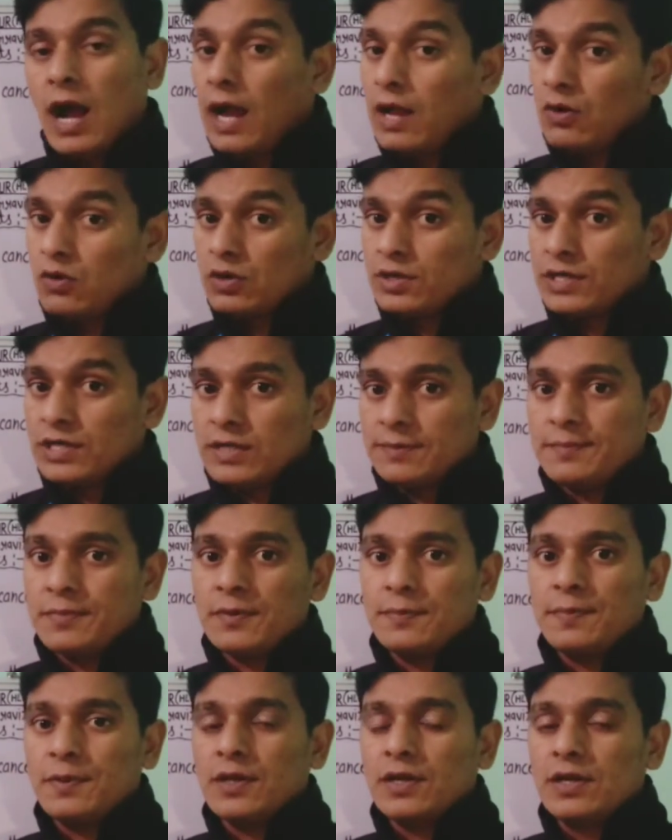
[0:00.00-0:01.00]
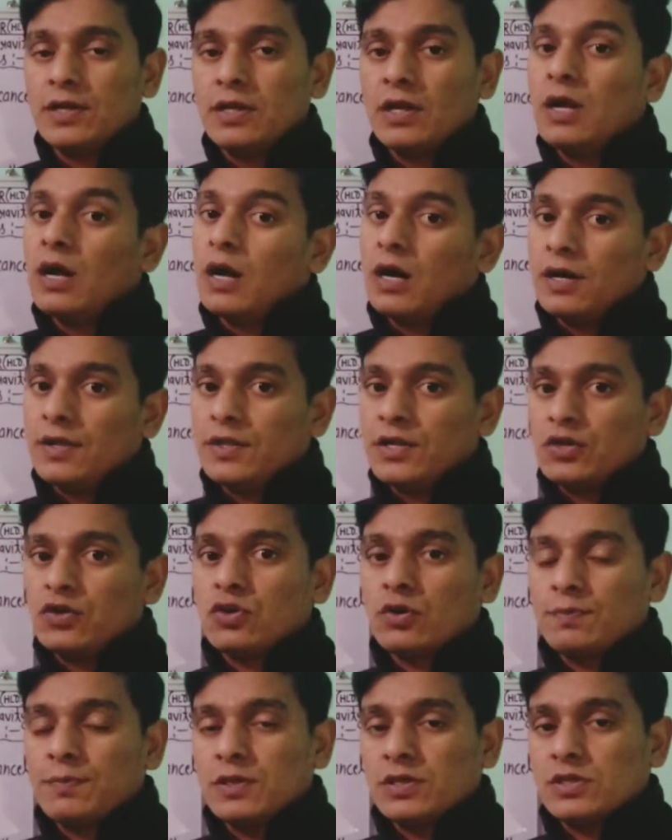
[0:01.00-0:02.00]
I already prepared other
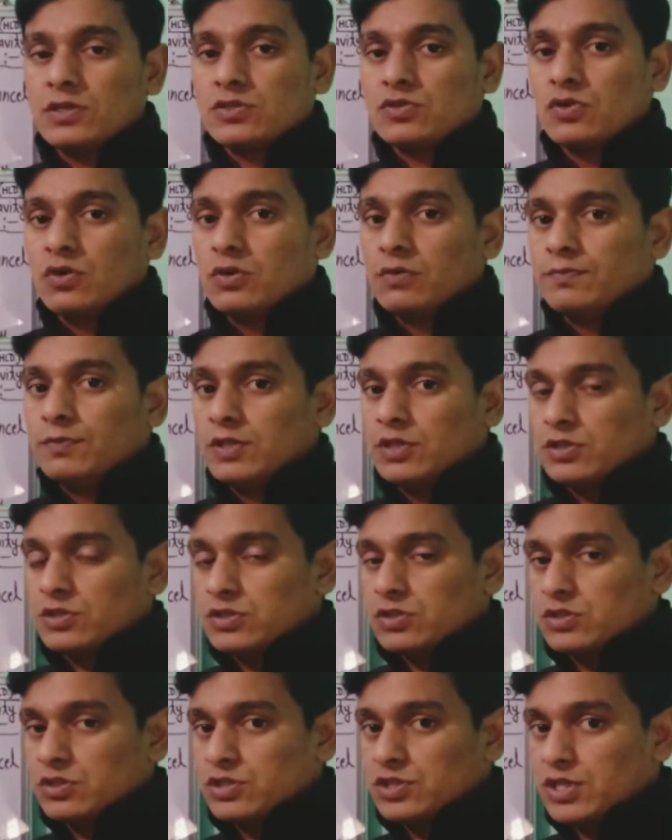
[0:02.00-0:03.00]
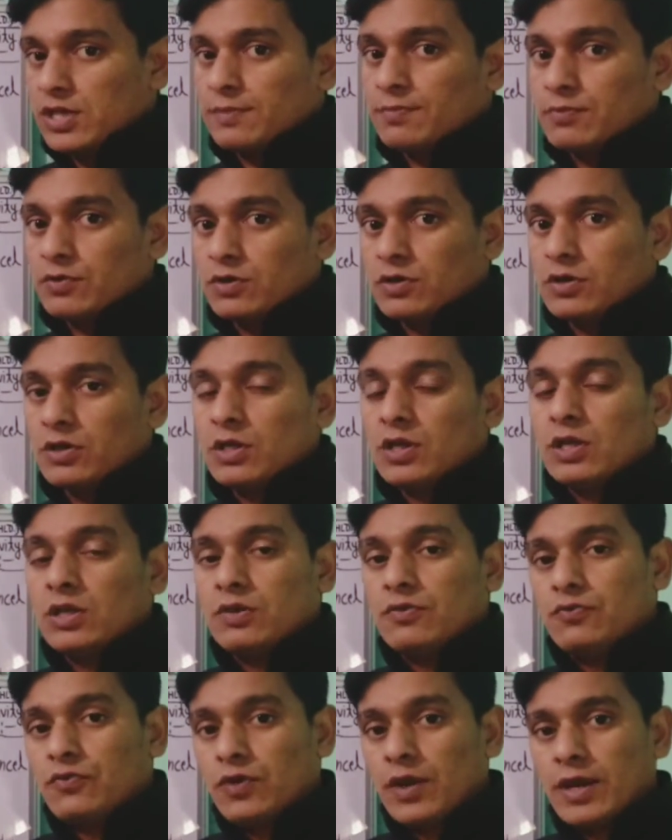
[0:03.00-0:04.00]
topics of this chapter.
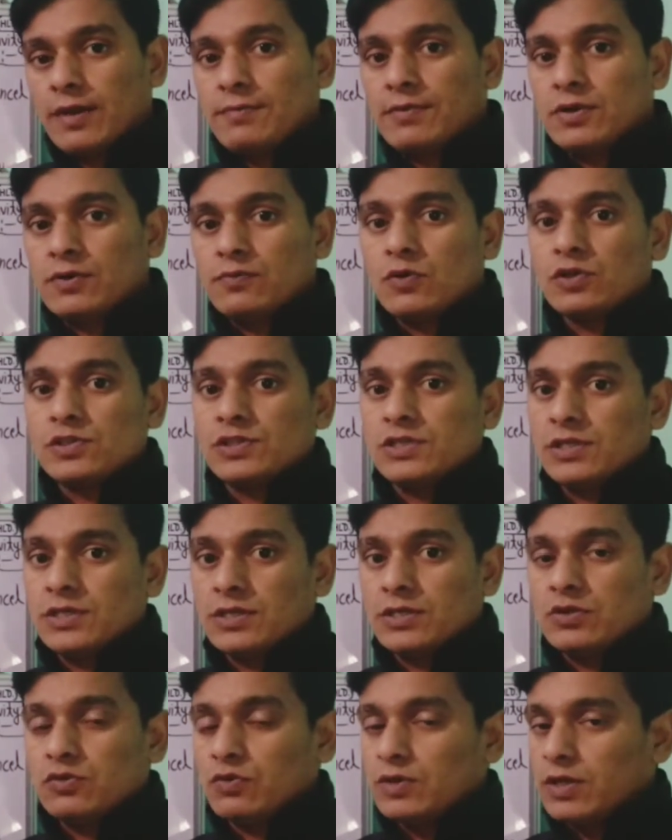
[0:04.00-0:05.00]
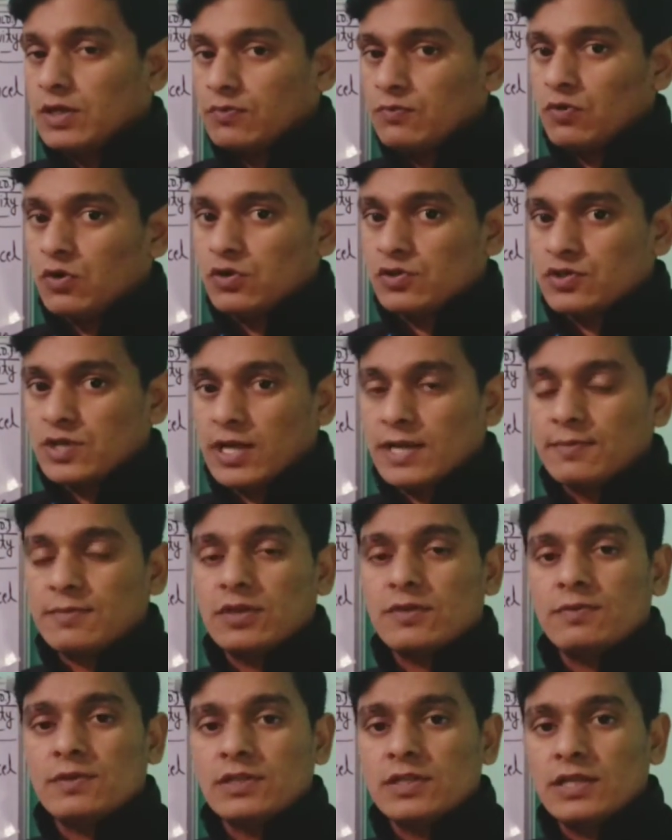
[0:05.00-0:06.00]
If you haven't watched yet, you can watch. I have
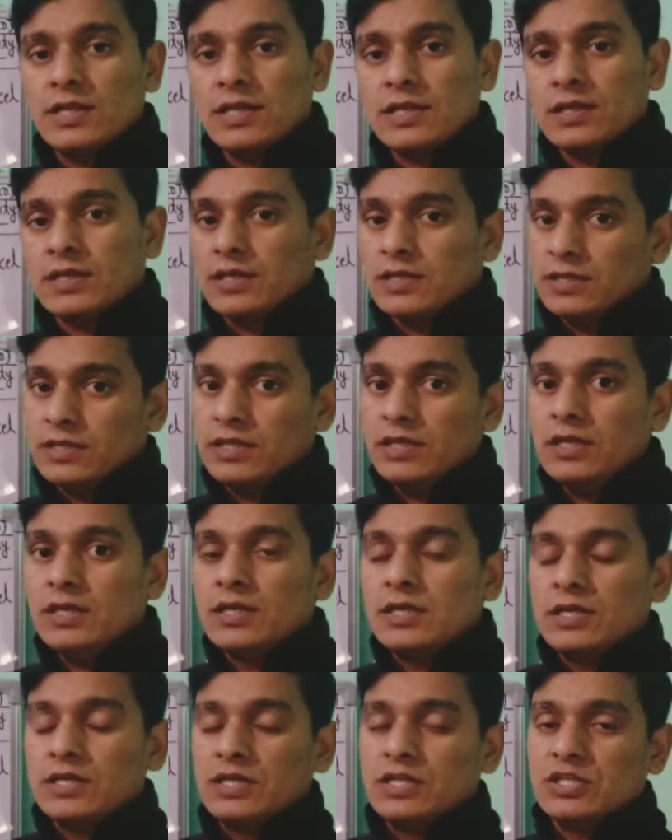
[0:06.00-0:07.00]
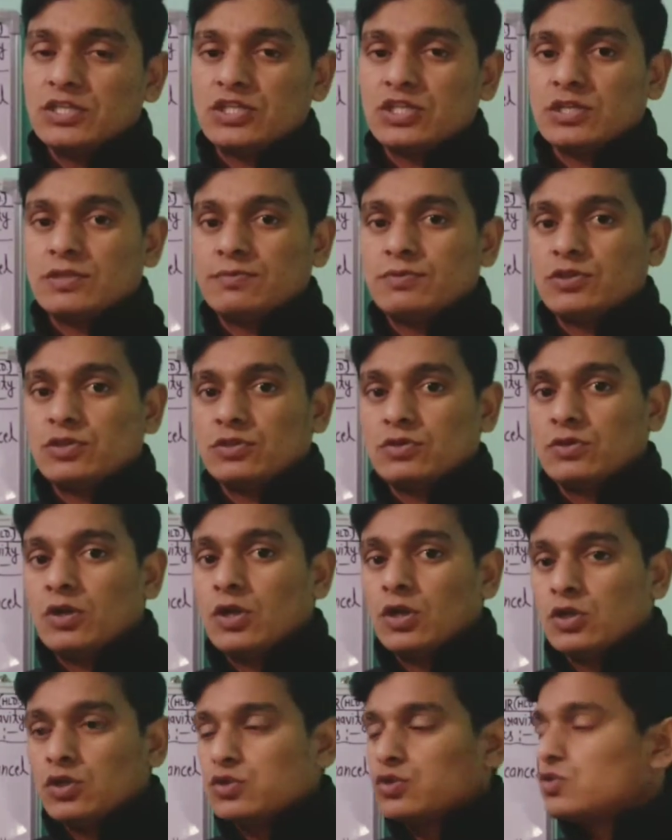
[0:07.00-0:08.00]
given the link in the
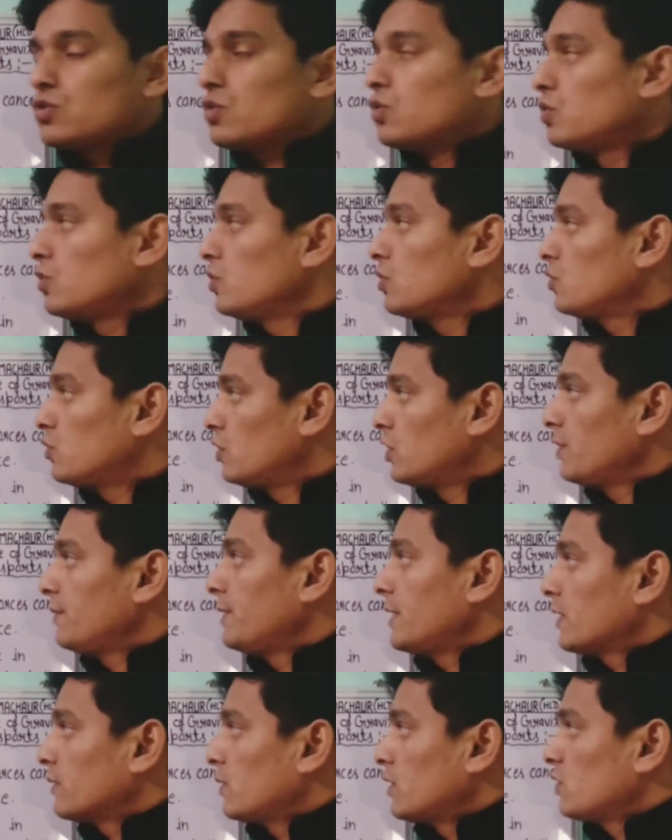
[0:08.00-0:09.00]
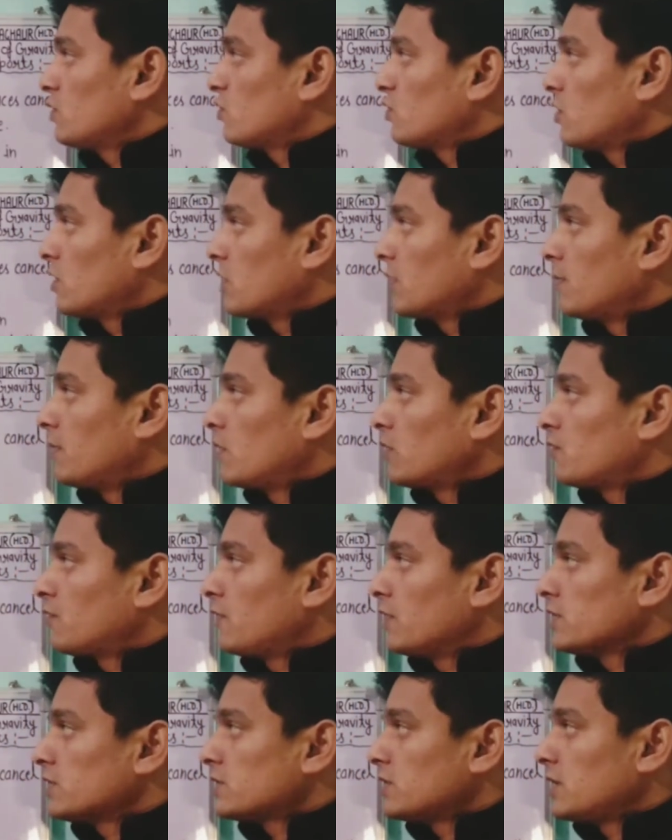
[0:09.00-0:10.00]
description. So today we are going to talk about
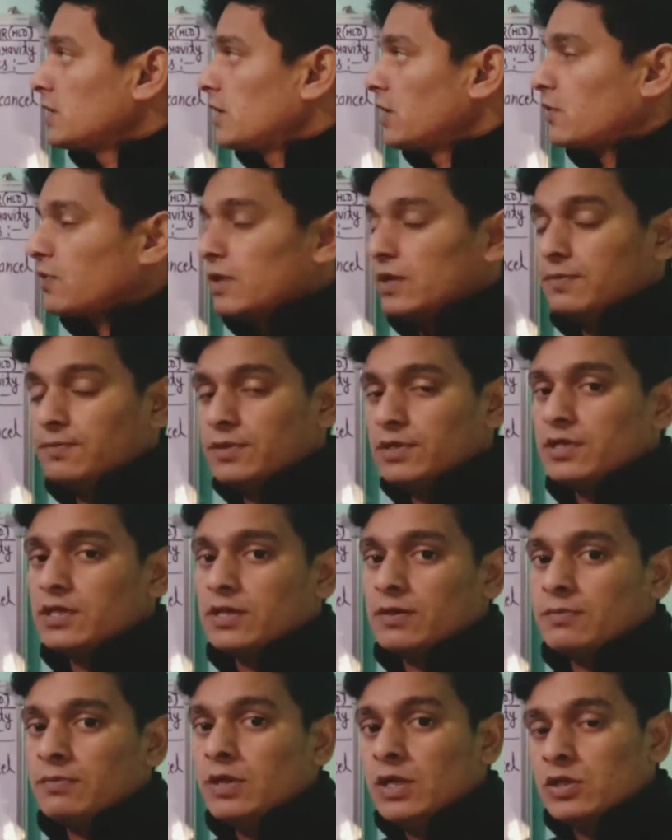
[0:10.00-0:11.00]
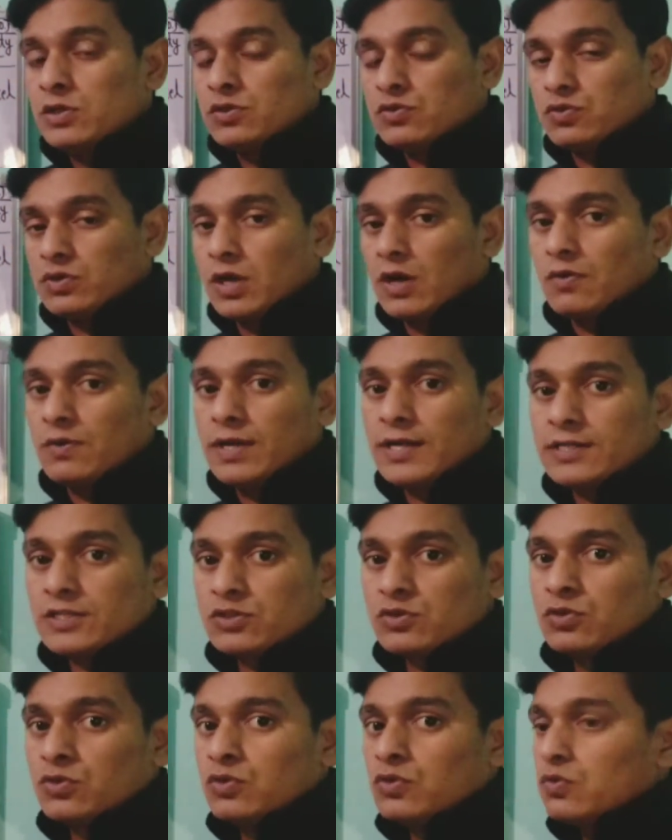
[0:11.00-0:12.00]
first equilibrium. So now let's
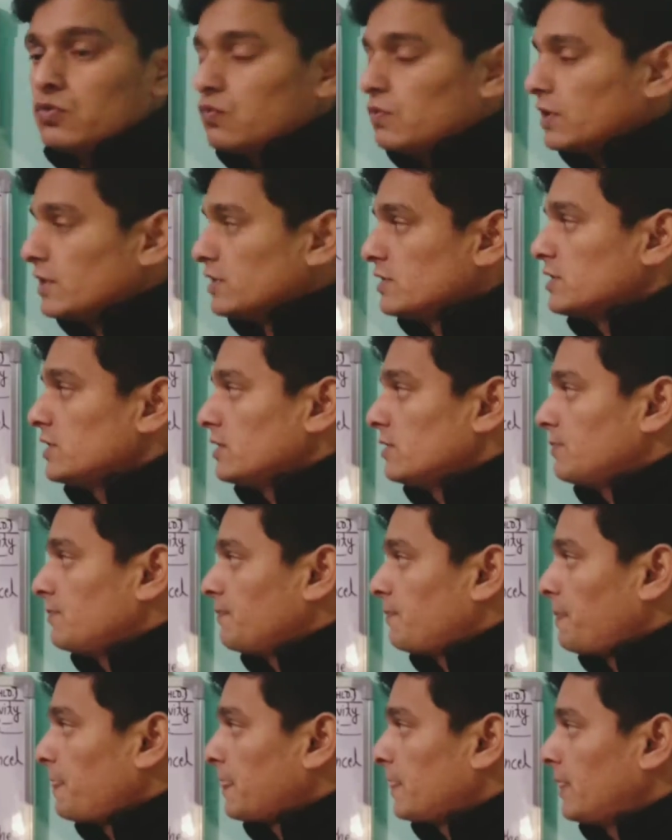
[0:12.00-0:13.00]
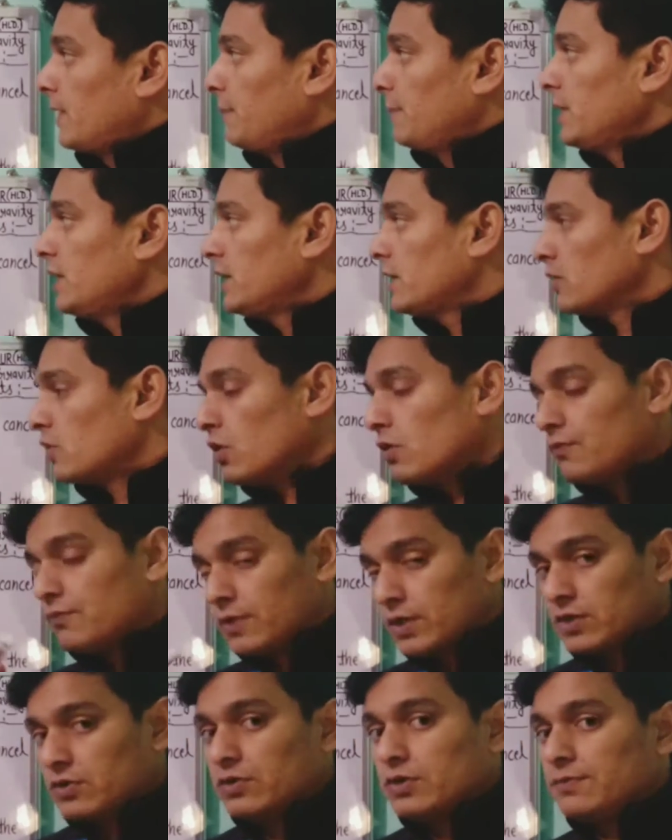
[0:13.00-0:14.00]
know what is it. The meaning of
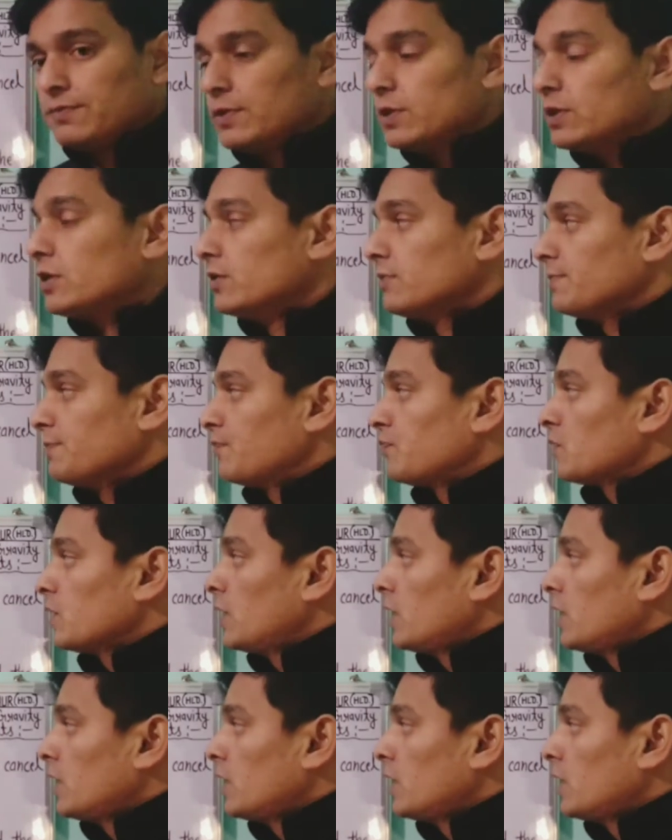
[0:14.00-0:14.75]
equilibrium.